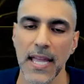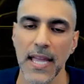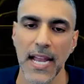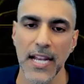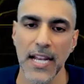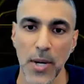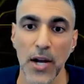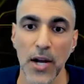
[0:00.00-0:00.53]

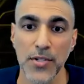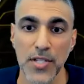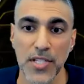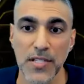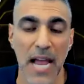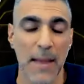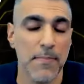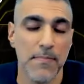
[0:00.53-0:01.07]
And so I also,
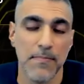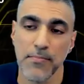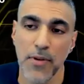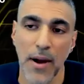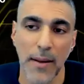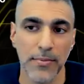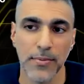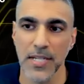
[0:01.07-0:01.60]
I
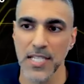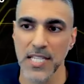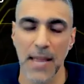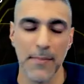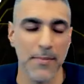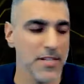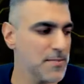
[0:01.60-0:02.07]
probably, Simon,